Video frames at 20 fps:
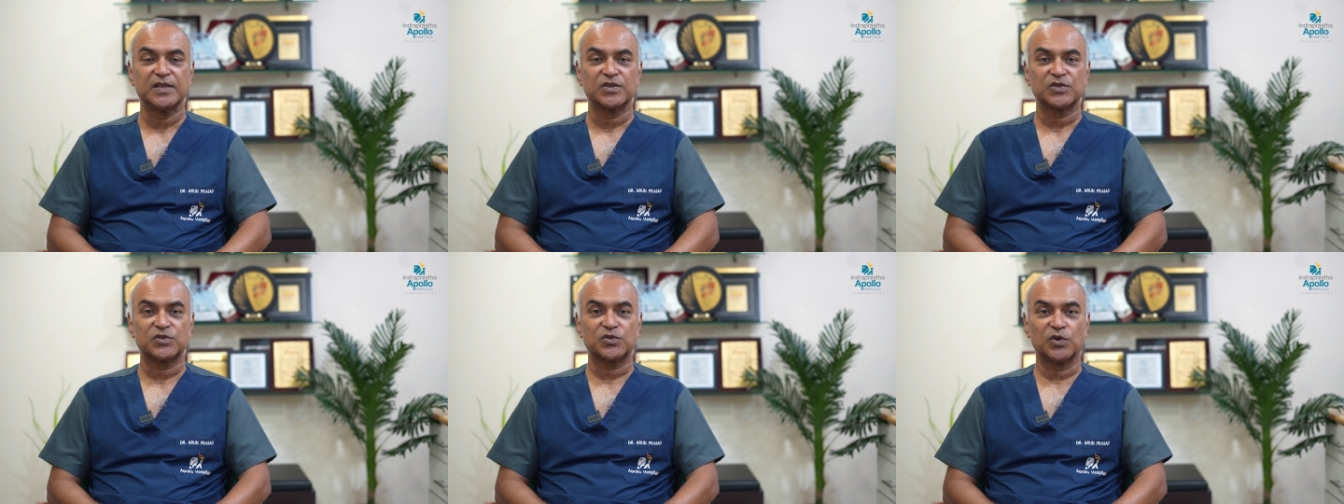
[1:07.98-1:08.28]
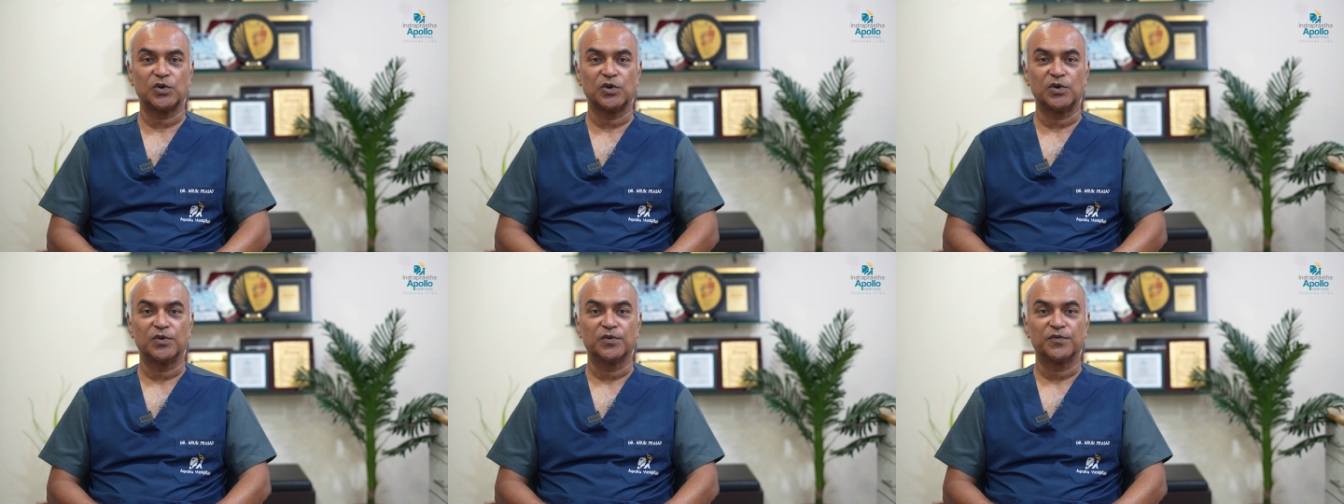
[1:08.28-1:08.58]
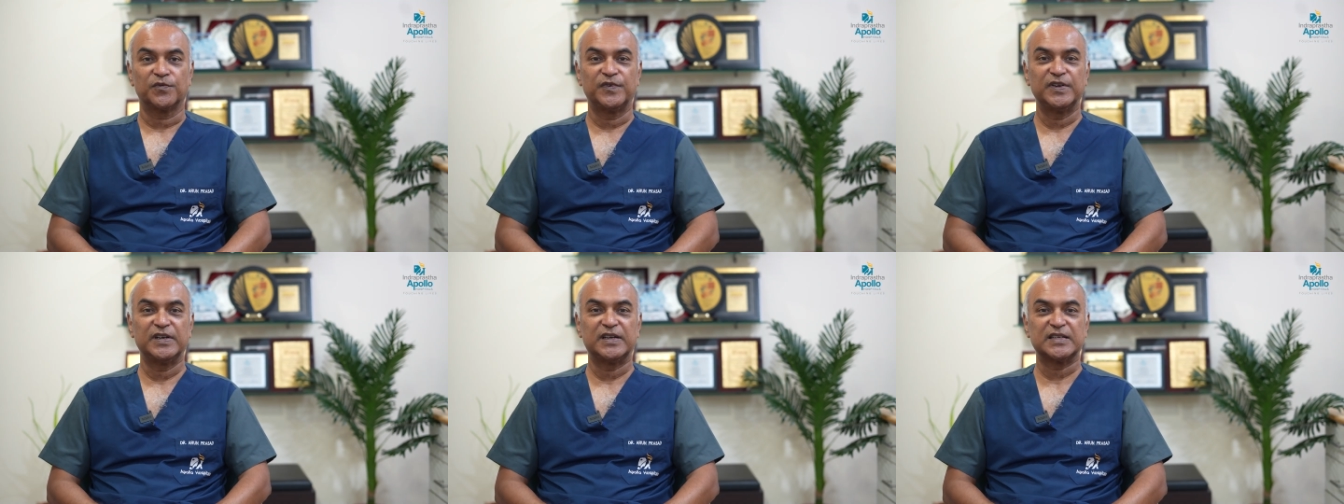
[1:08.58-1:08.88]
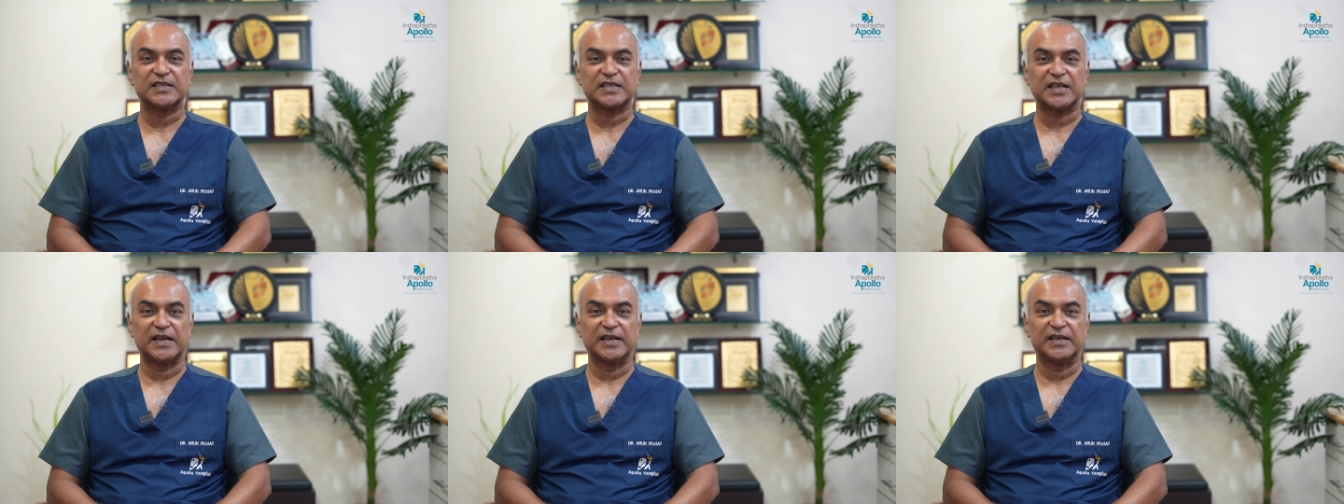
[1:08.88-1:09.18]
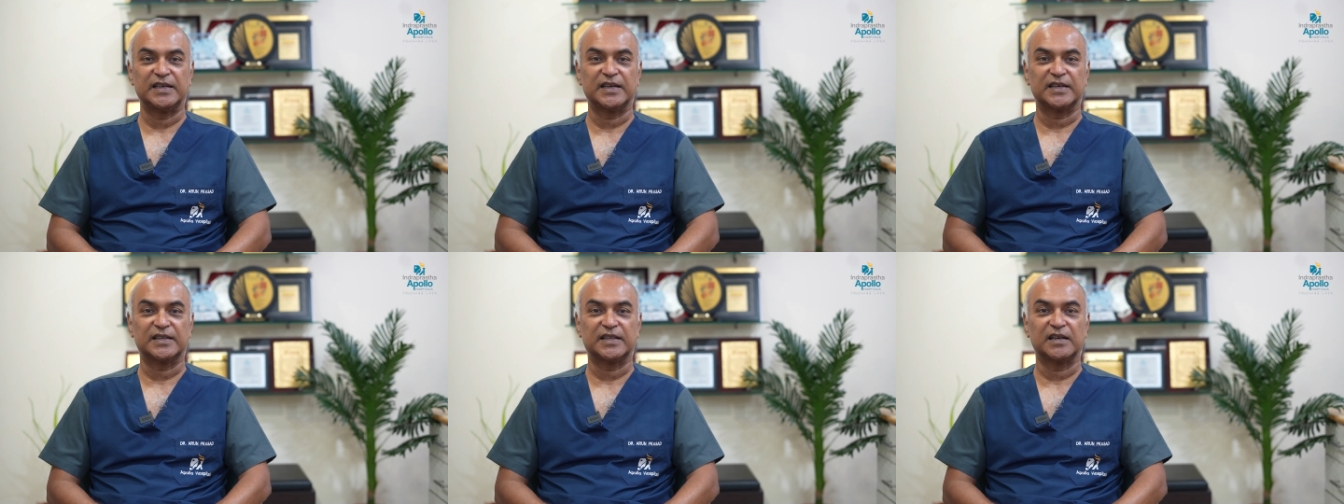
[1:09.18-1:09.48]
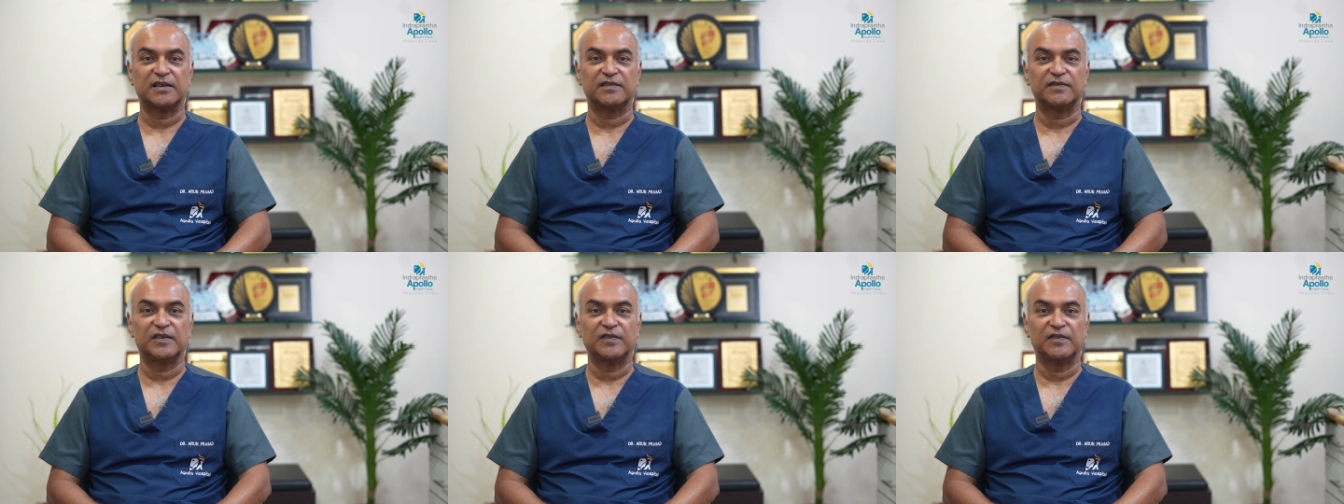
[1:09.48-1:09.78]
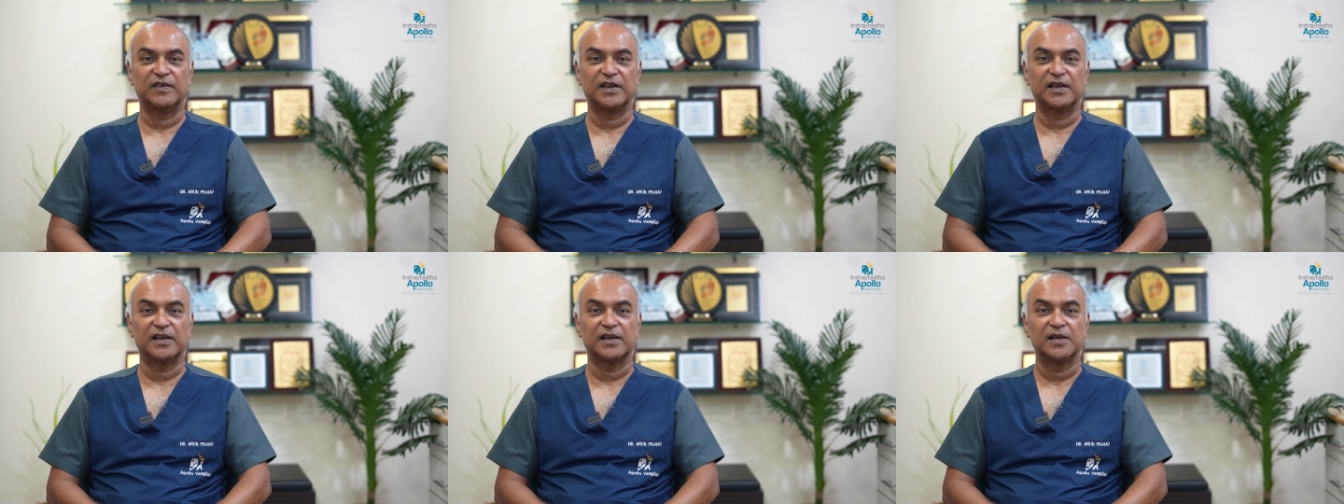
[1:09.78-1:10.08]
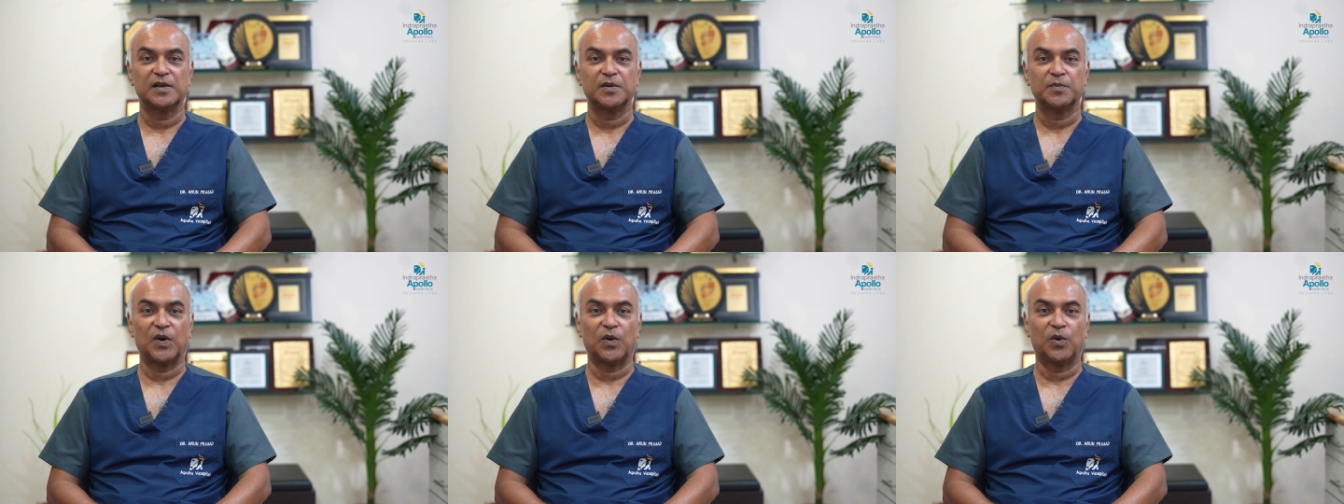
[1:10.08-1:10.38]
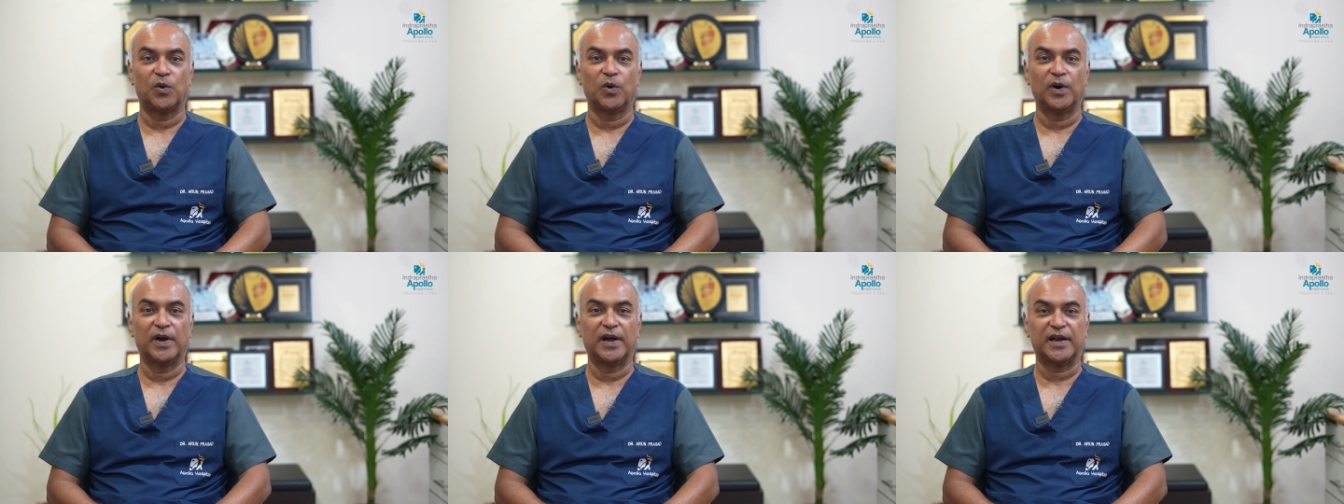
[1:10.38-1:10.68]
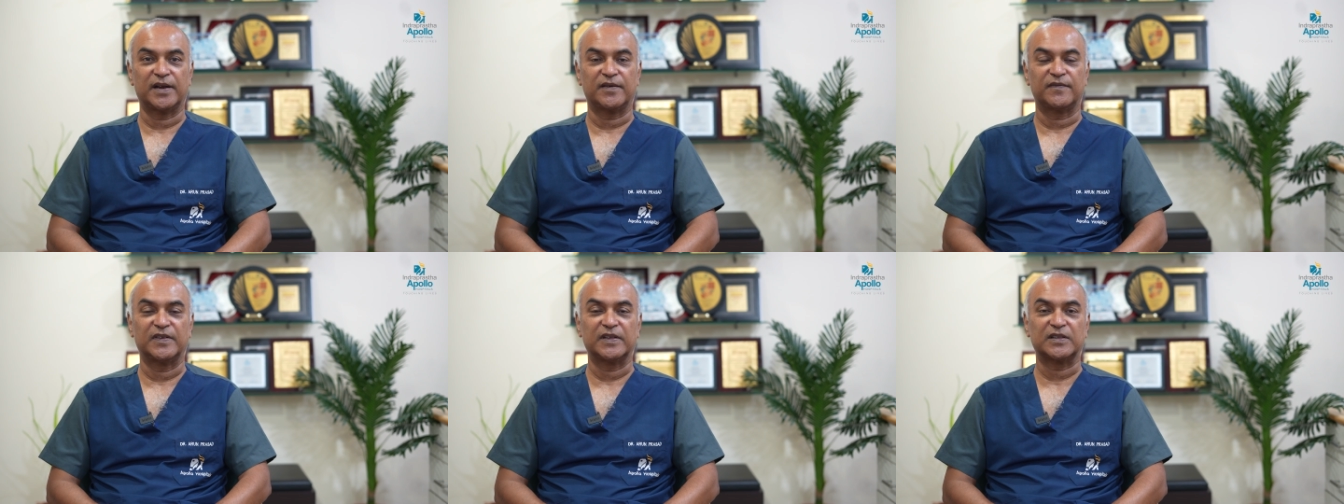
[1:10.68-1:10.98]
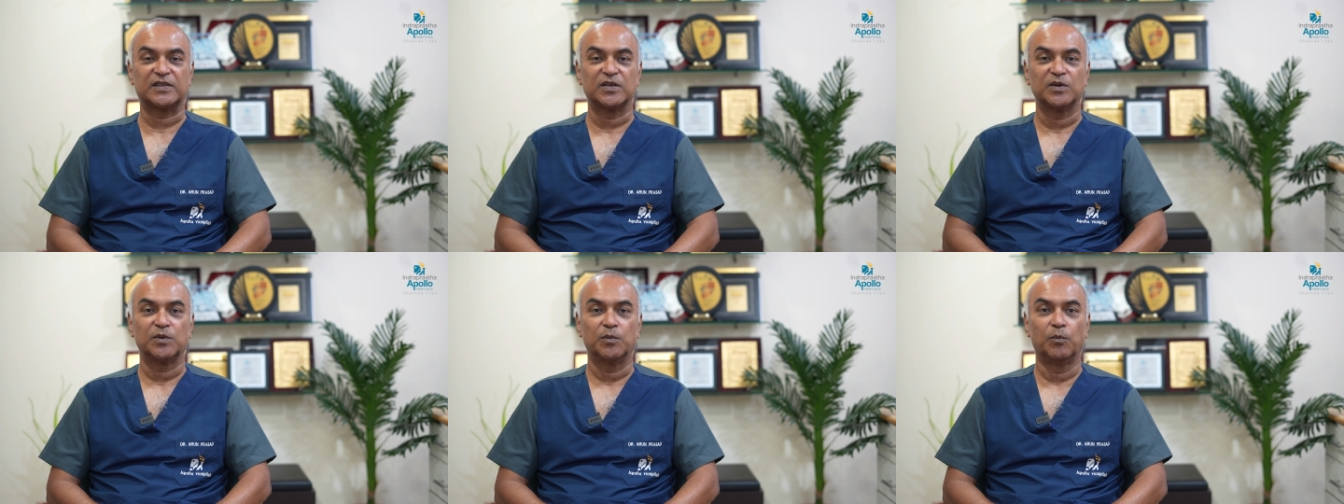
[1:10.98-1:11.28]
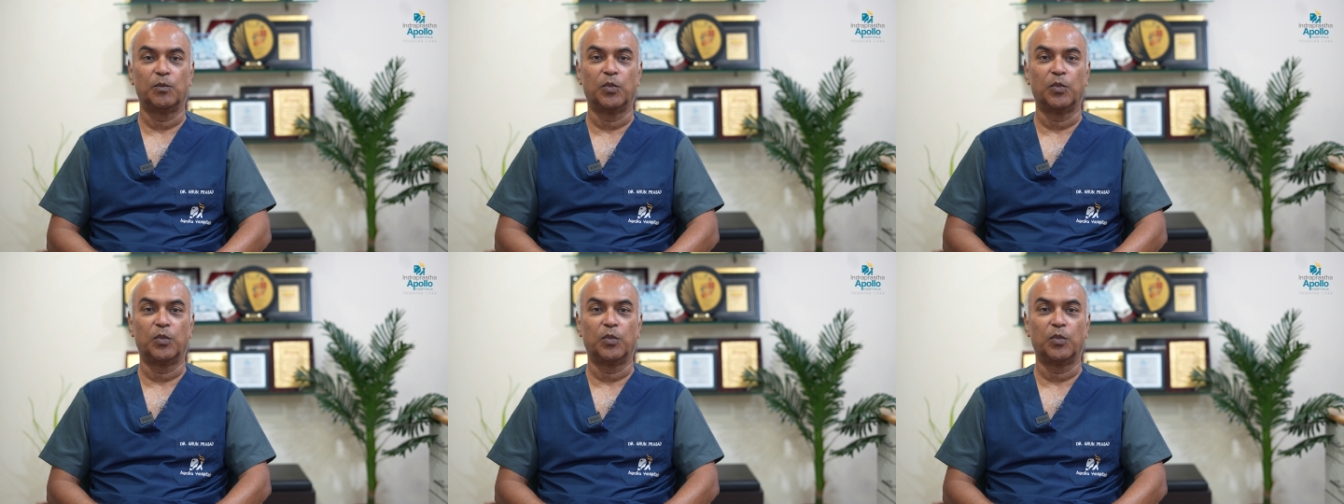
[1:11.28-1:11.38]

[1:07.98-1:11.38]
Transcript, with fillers: So we decided that we will go ahead with